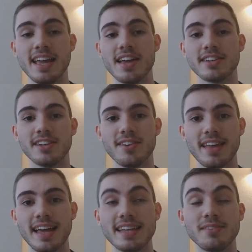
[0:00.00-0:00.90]
So
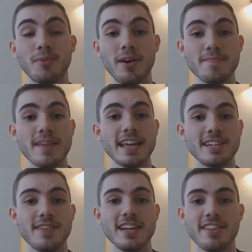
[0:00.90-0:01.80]
that is one
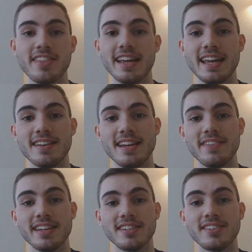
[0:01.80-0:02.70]
major, major thing here,
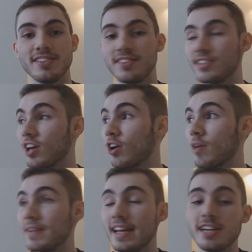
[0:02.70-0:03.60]
living as a student.
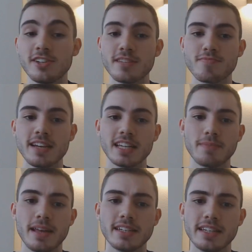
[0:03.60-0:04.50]
Accommodation is pretty
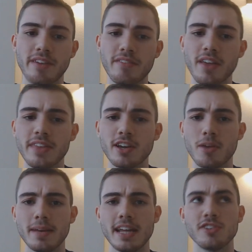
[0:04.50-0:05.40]
expensive. I've done the
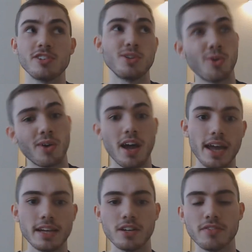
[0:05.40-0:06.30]
accommodation tour,
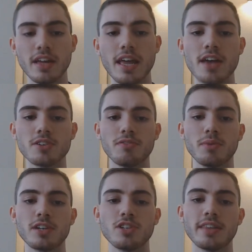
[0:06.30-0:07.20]
kind of. So if you
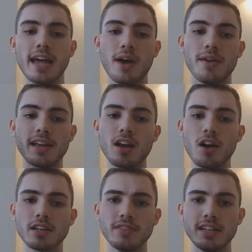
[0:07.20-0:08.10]
want to check that out in the
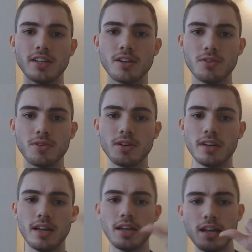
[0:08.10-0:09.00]
last video, you
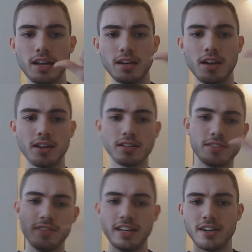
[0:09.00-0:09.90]
can... last
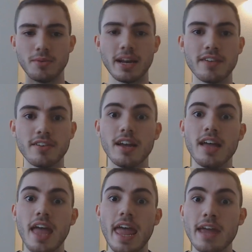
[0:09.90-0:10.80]
video, whatever,
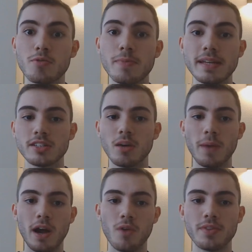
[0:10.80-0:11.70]
it will be
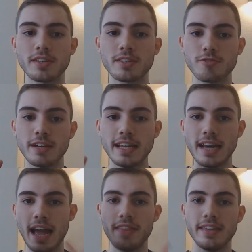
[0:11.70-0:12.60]
somewhere on the screen
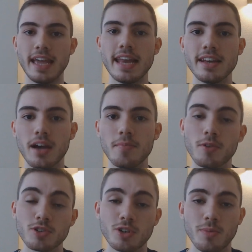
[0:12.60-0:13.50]
at the end. I'm
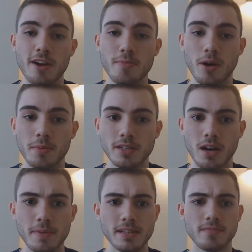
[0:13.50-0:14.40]
not sure where it pops
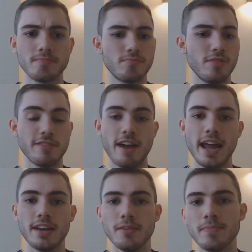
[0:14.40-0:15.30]
up, it's pretty
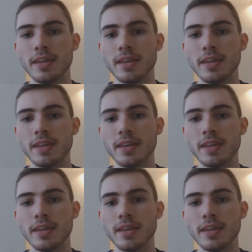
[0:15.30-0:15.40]
random.